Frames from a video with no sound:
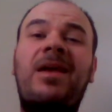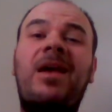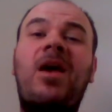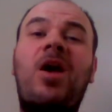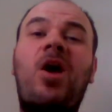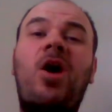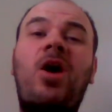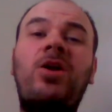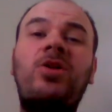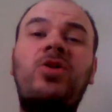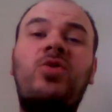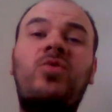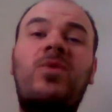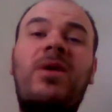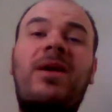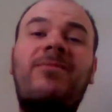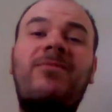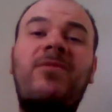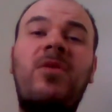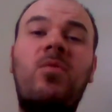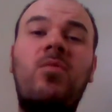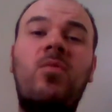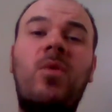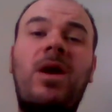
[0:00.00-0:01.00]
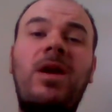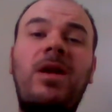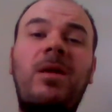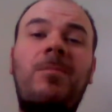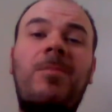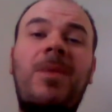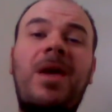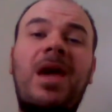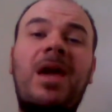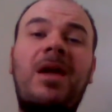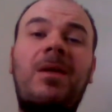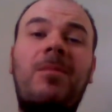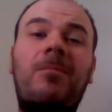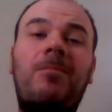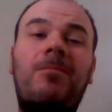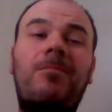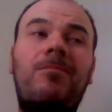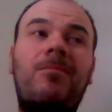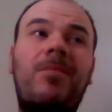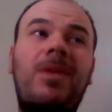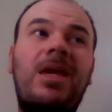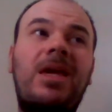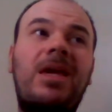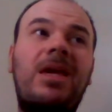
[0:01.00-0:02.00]
Undrafted running back
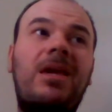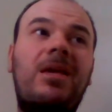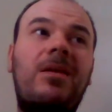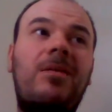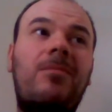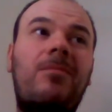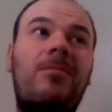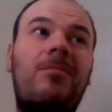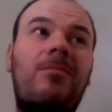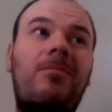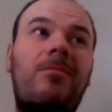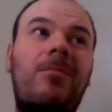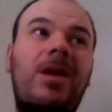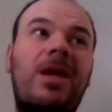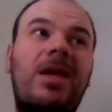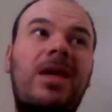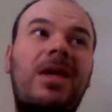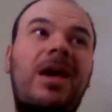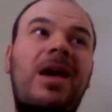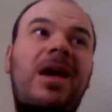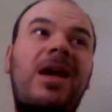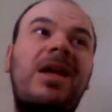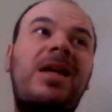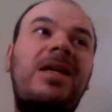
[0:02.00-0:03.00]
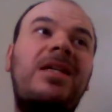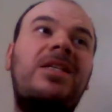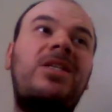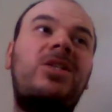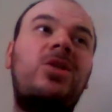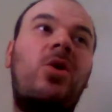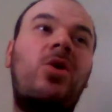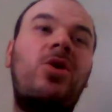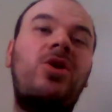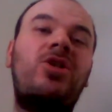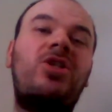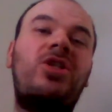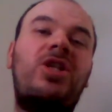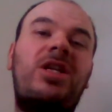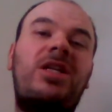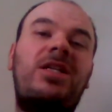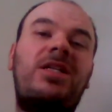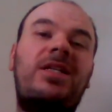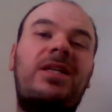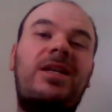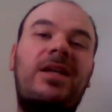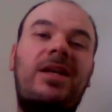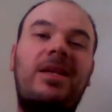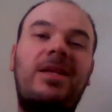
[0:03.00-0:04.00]
Mekhi
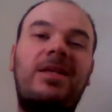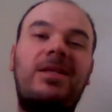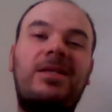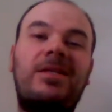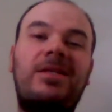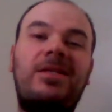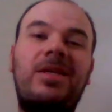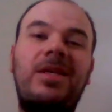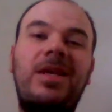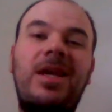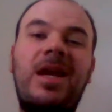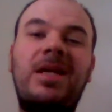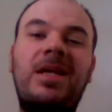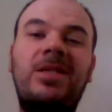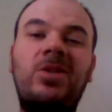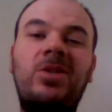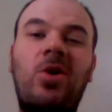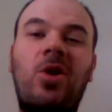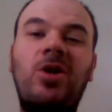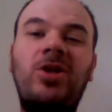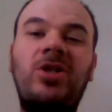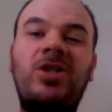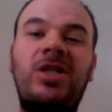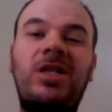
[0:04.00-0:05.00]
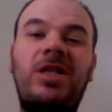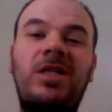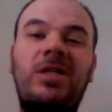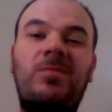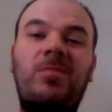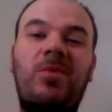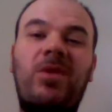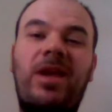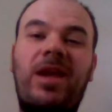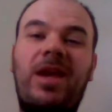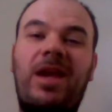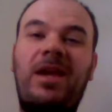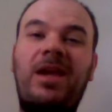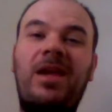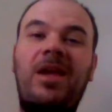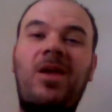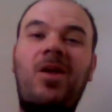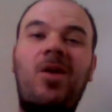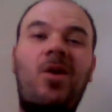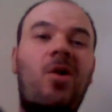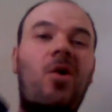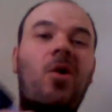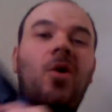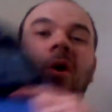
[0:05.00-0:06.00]
Sargent. So yeah, Sargent is playing.
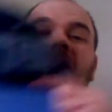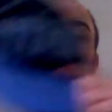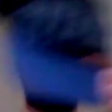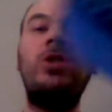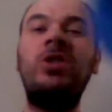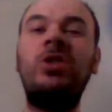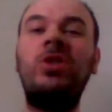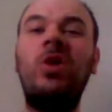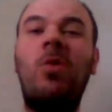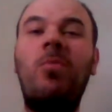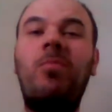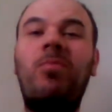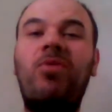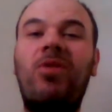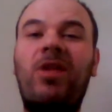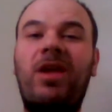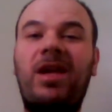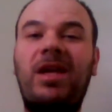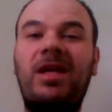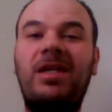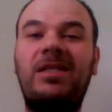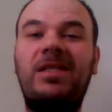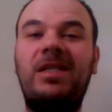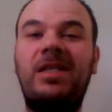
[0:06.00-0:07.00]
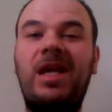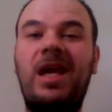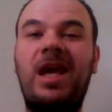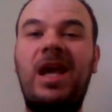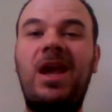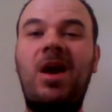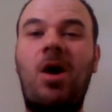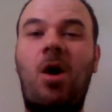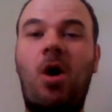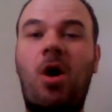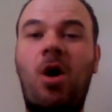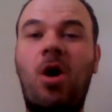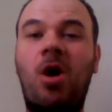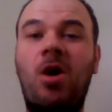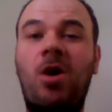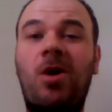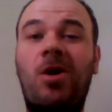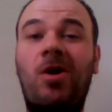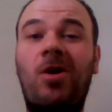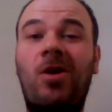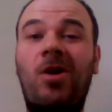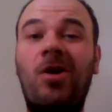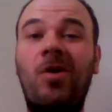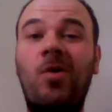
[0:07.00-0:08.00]
Also playing today
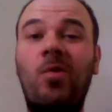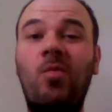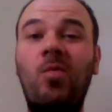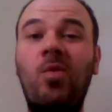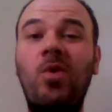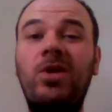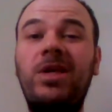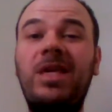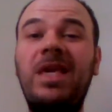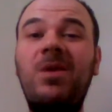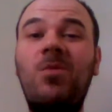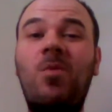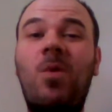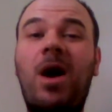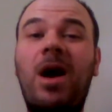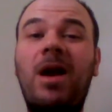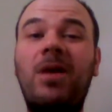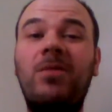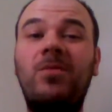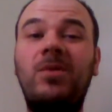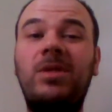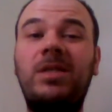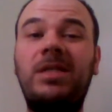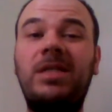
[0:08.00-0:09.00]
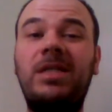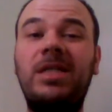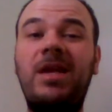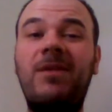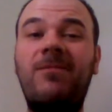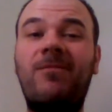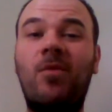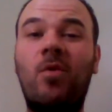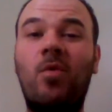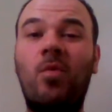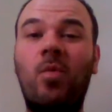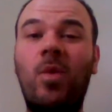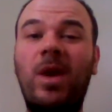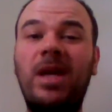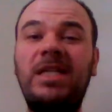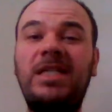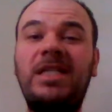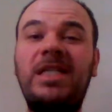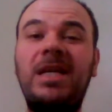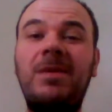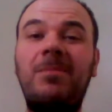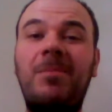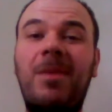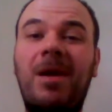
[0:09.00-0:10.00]
are rookie wide receiver
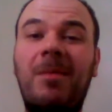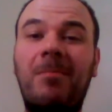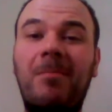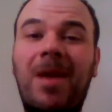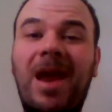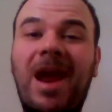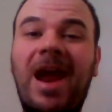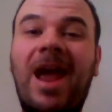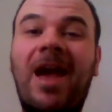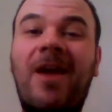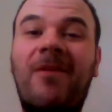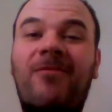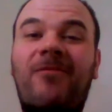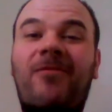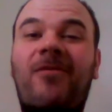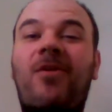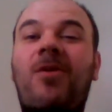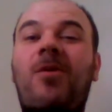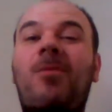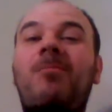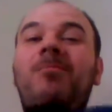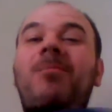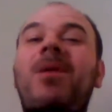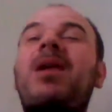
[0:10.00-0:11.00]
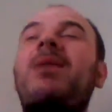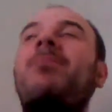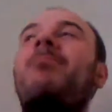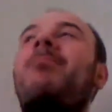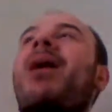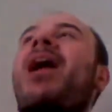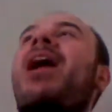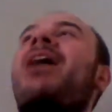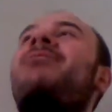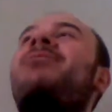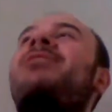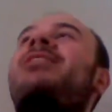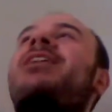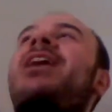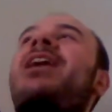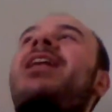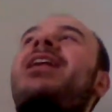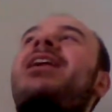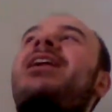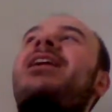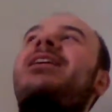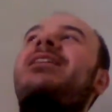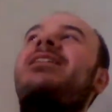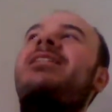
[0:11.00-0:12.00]
Racey McMath. McMath's
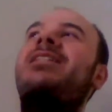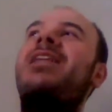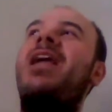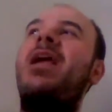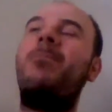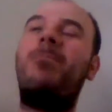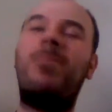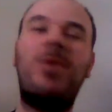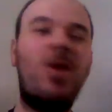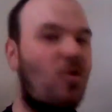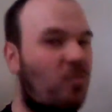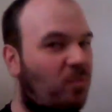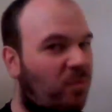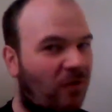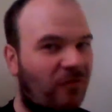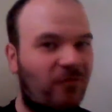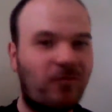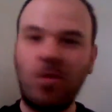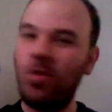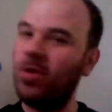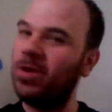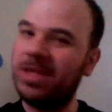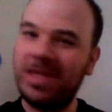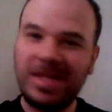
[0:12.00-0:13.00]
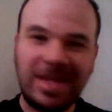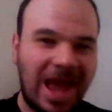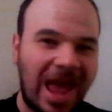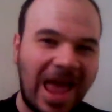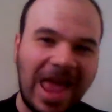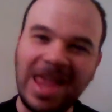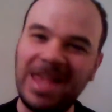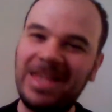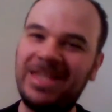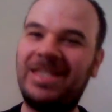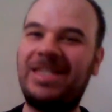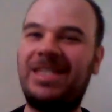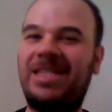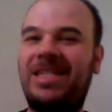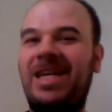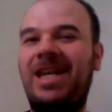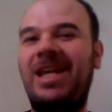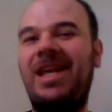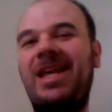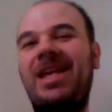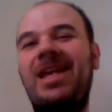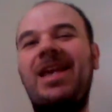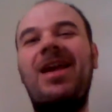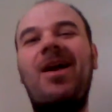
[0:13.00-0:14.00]
getting his debut before Dez.
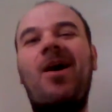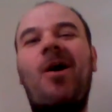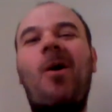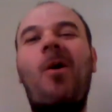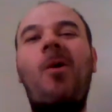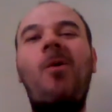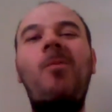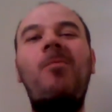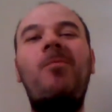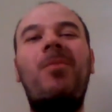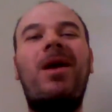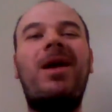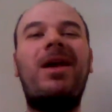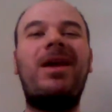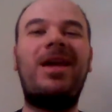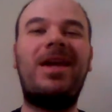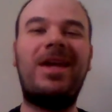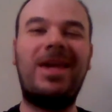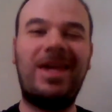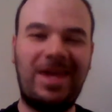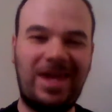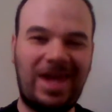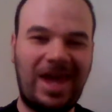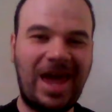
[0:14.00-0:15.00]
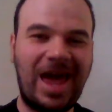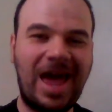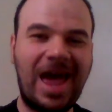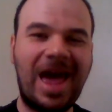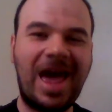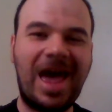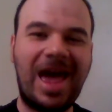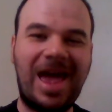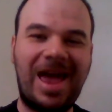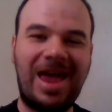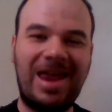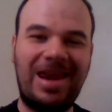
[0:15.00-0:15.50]
Oh my God.